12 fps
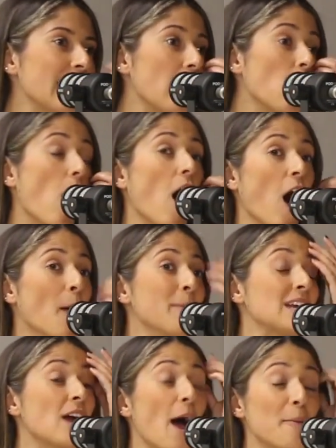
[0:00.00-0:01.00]
Yeah. I
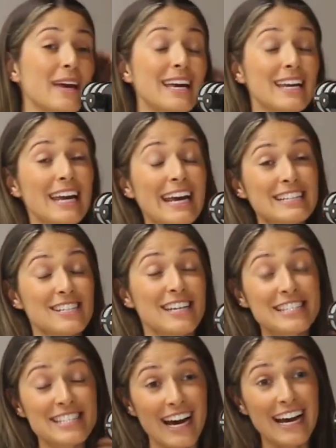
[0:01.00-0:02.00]
mean,
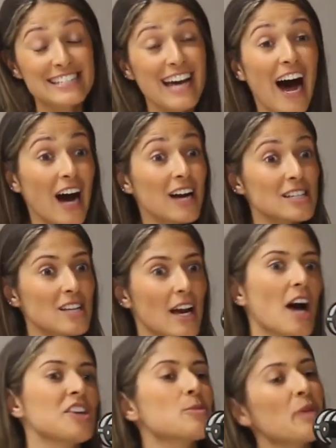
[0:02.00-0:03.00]
it's hard because, like,
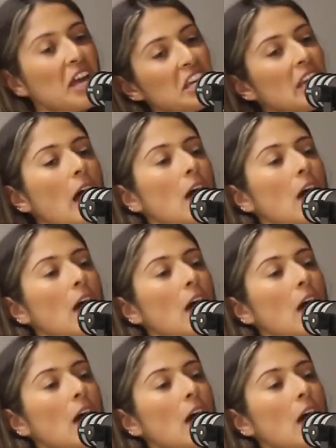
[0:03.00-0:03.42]
I used to be like, no,